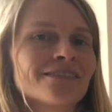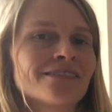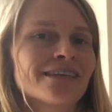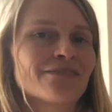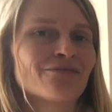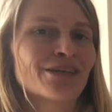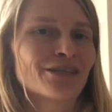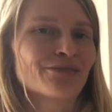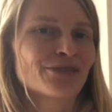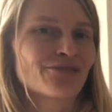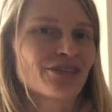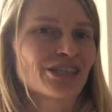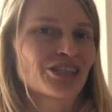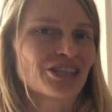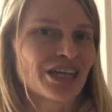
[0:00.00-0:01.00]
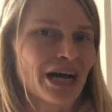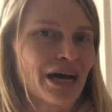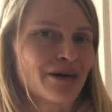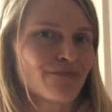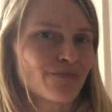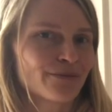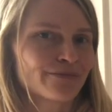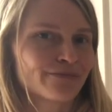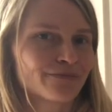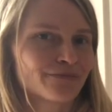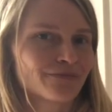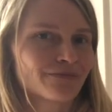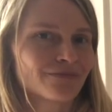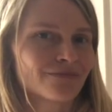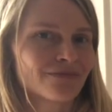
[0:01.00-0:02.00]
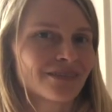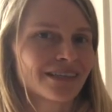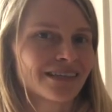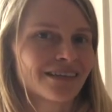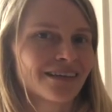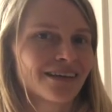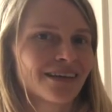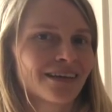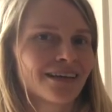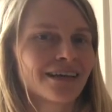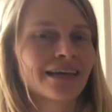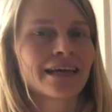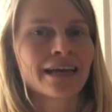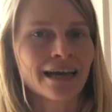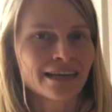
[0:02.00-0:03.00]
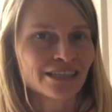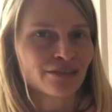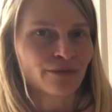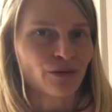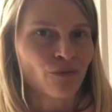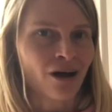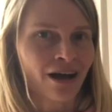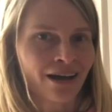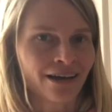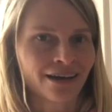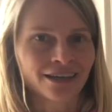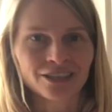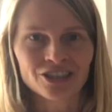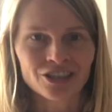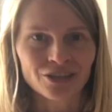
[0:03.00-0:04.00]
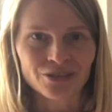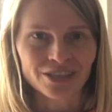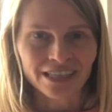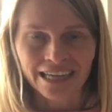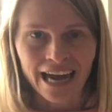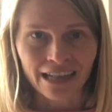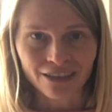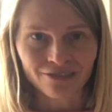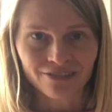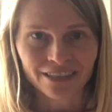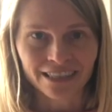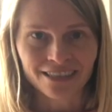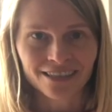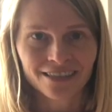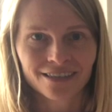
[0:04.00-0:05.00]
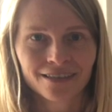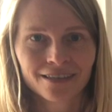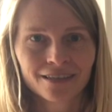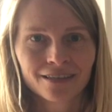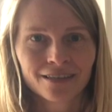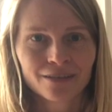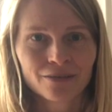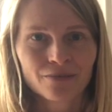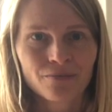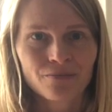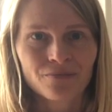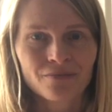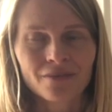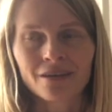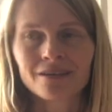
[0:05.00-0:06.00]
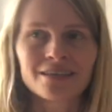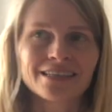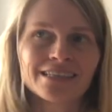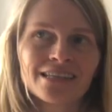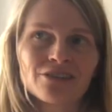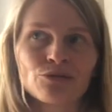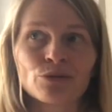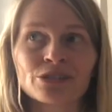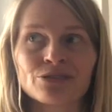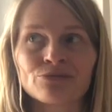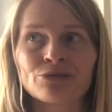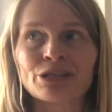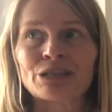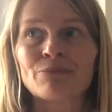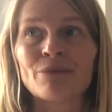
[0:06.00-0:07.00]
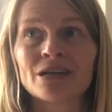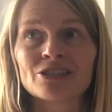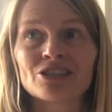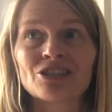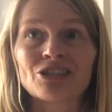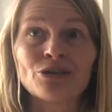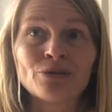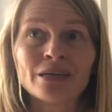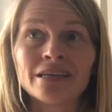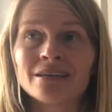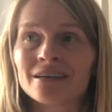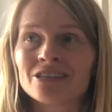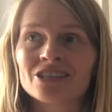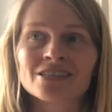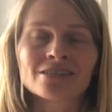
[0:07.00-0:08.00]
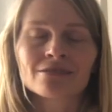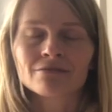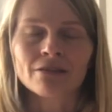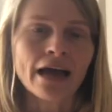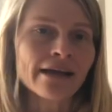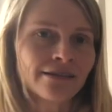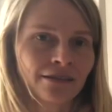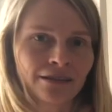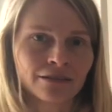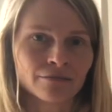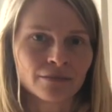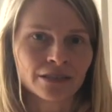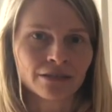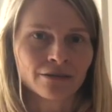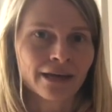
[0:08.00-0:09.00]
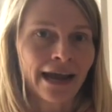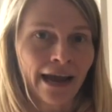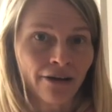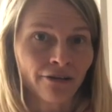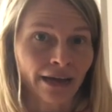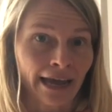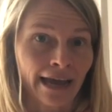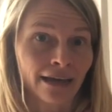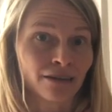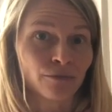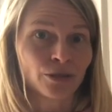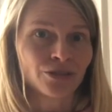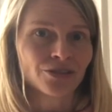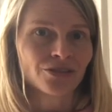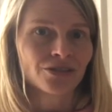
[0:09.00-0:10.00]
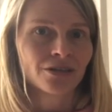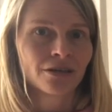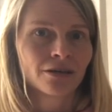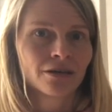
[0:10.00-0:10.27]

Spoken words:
And when he was finishing up, he asked me why I'd chosen an elephant. I said there wasn't really much to it. I just liked them and they're caring animals.